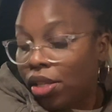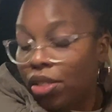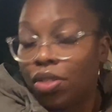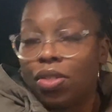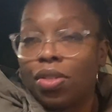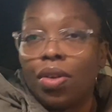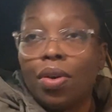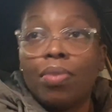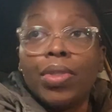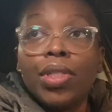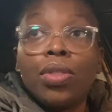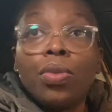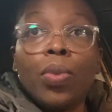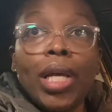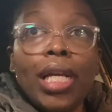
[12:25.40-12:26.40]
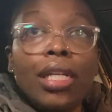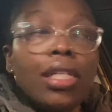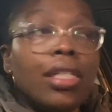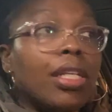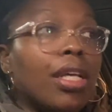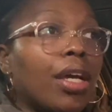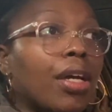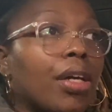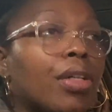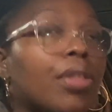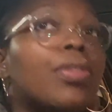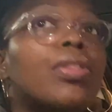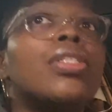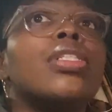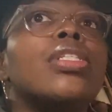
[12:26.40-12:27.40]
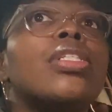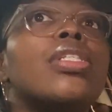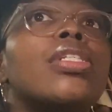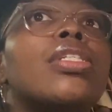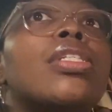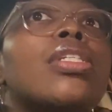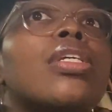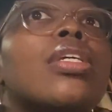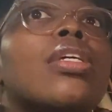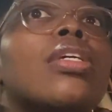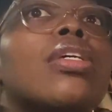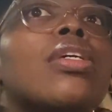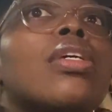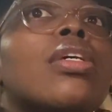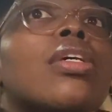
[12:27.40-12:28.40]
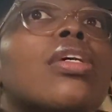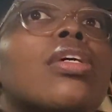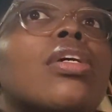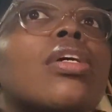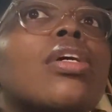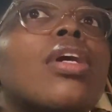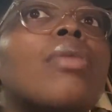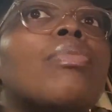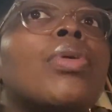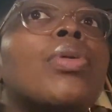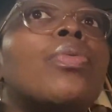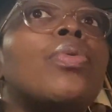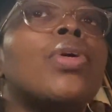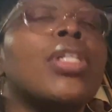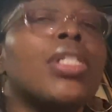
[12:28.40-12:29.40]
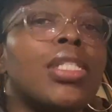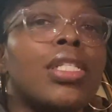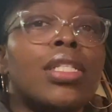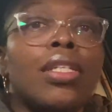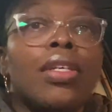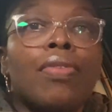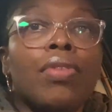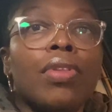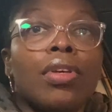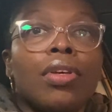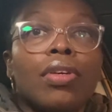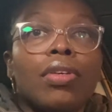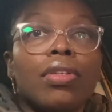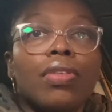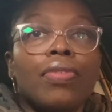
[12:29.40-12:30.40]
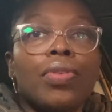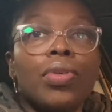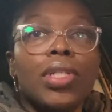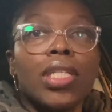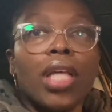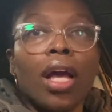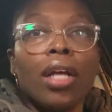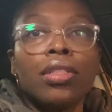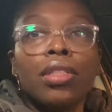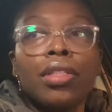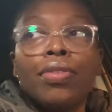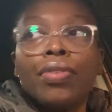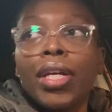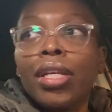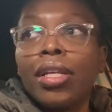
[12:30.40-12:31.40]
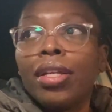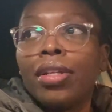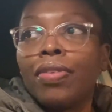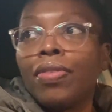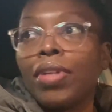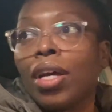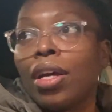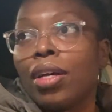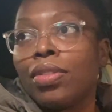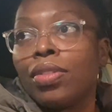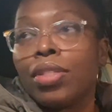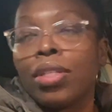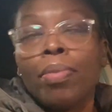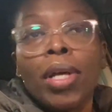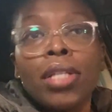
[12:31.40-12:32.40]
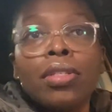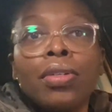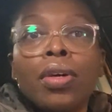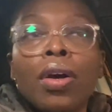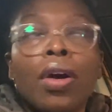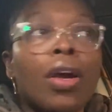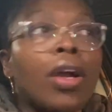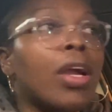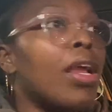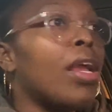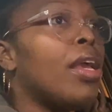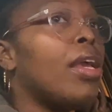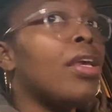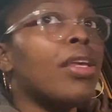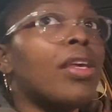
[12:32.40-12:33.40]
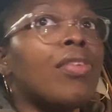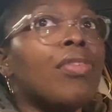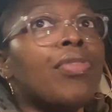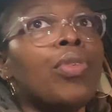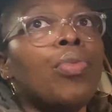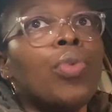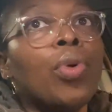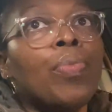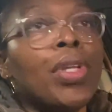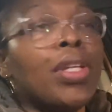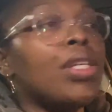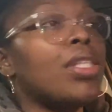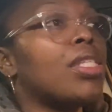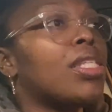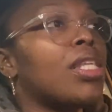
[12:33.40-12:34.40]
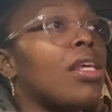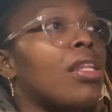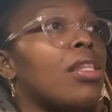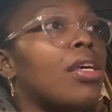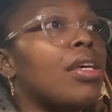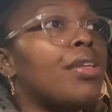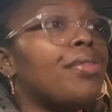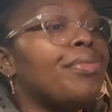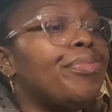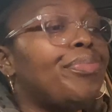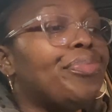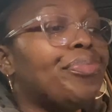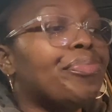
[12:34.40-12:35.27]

So I'm just waiting now to see. I'm gonna walk in to see if the, the food is actually ready. And if not, I'll just come back to the car, get a few more minutes and then